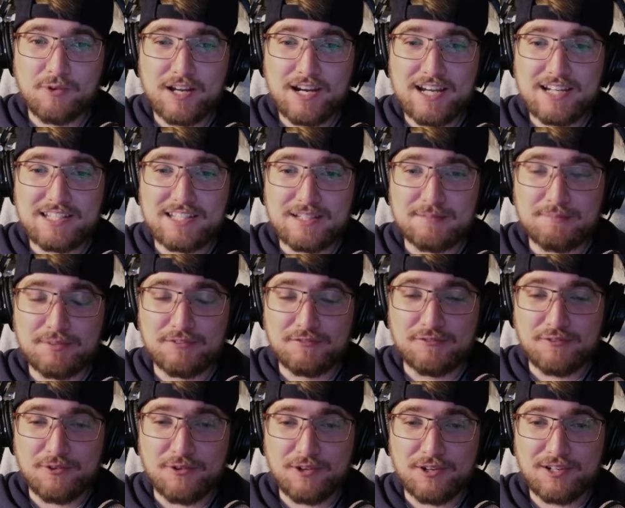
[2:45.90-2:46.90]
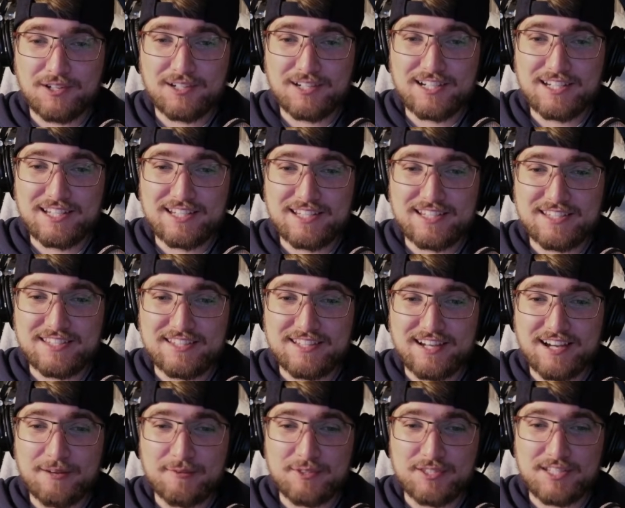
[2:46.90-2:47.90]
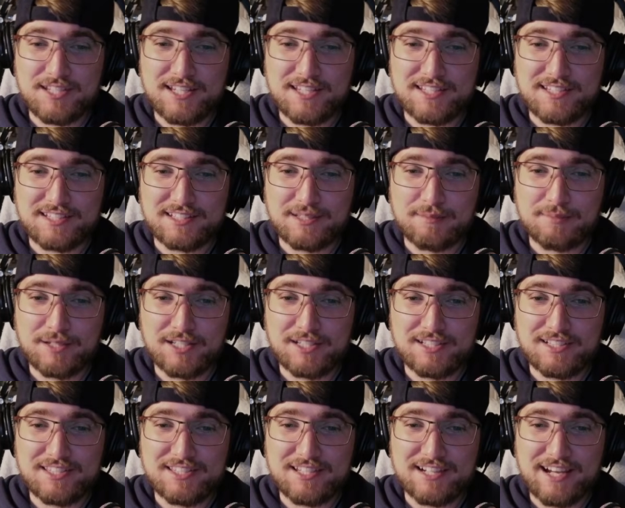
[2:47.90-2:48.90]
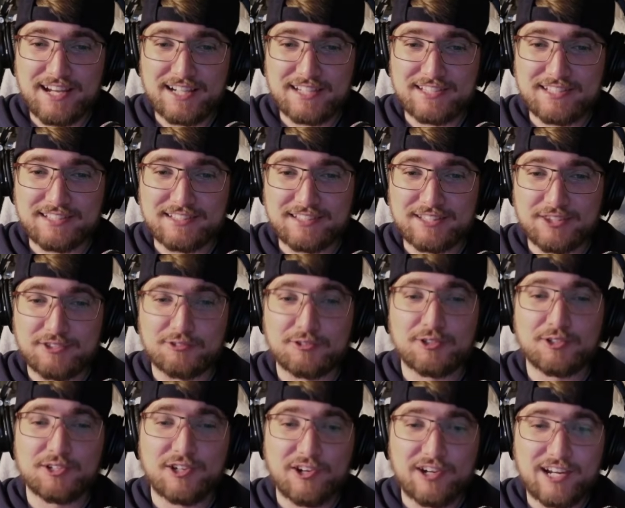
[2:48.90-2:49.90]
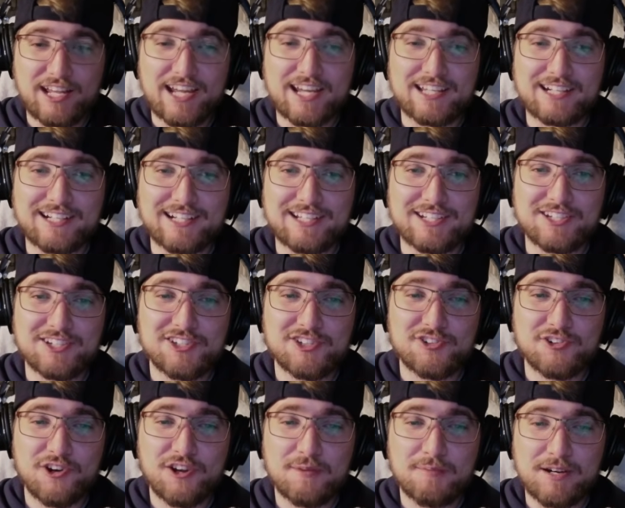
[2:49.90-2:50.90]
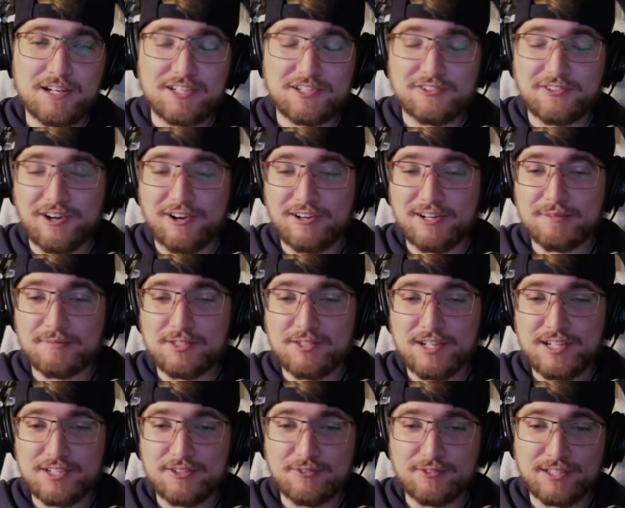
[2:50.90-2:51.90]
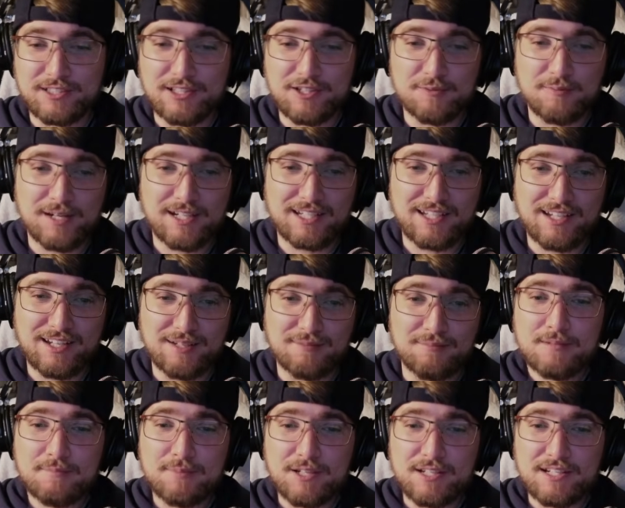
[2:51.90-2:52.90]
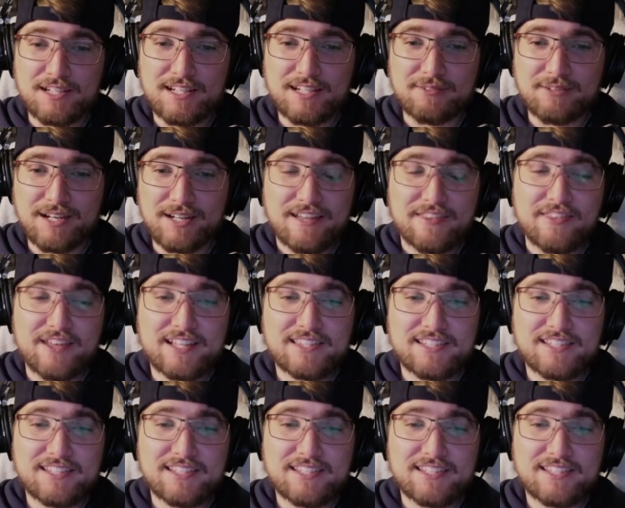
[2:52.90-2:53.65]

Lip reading: I did before is I was testing the buttons and I accidentally threw a grenade and it destroyed my terrarium, so I had to reload my game. But anyway, that's a